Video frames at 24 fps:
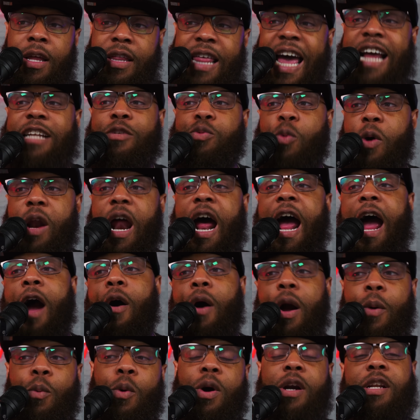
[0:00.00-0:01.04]
That's what I,
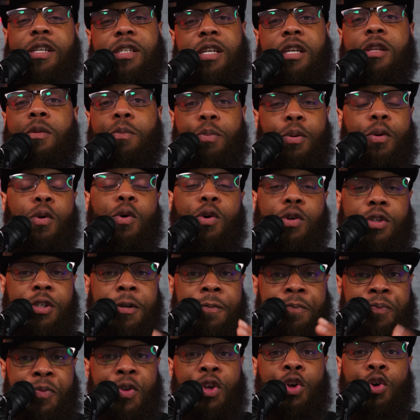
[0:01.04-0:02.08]
how I want to see the
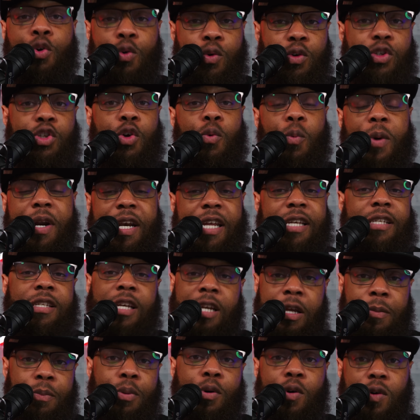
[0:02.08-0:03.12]
Bulls use the Windy
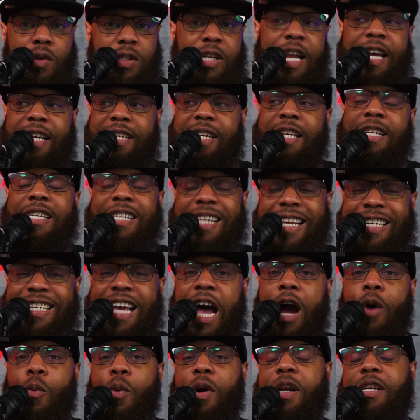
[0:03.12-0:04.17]
City Bulls next season. That's
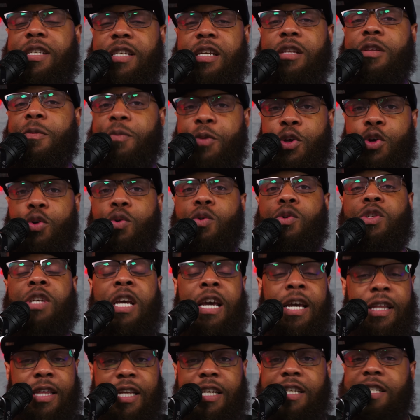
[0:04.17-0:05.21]
how I want to see them use
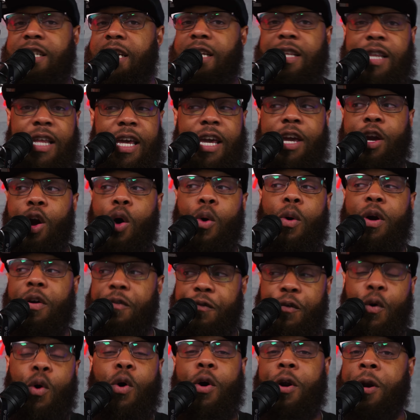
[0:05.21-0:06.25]
the G League going
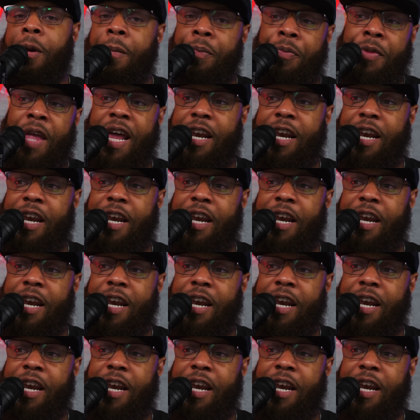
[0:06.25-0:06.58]
forward.